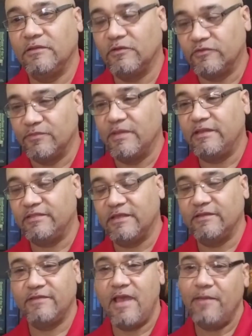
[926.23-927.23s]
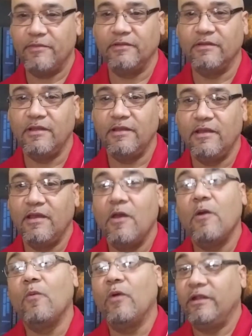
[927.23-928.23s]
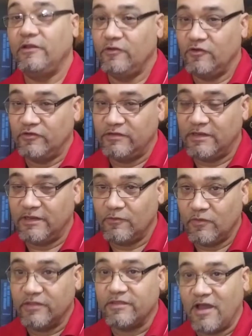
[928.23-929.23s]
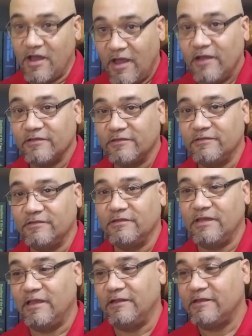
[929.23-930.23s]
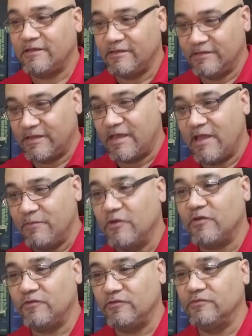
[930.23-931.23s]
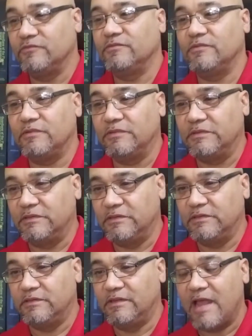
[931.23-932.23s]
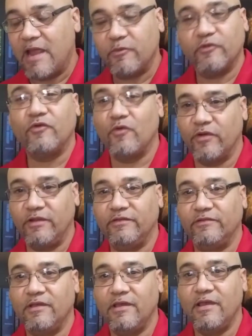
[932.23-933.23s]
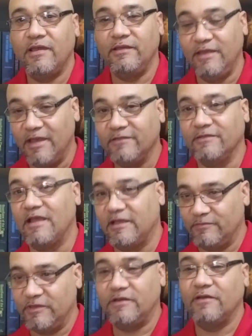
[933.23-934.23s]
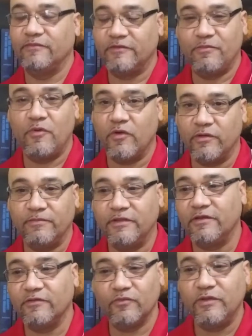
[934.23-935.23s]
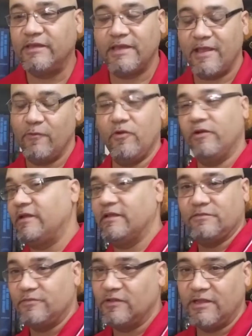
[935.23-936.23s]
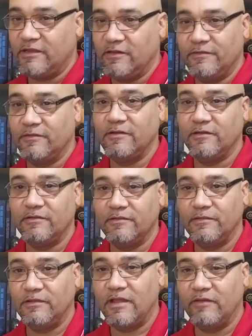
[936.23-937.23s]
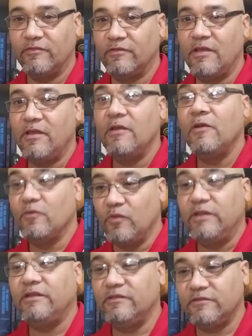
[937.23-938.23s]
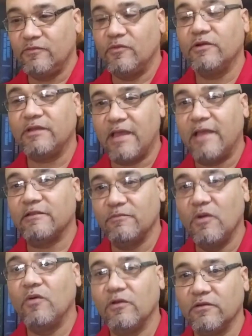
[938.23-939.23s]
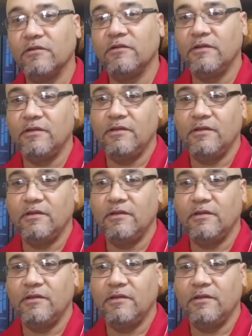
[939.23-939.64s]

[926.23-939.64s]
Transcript: or to make things happen. When you're dealing with us in chemical laboratories, yes, that becomes important because we can't work at the molecular level. We need to work at the molar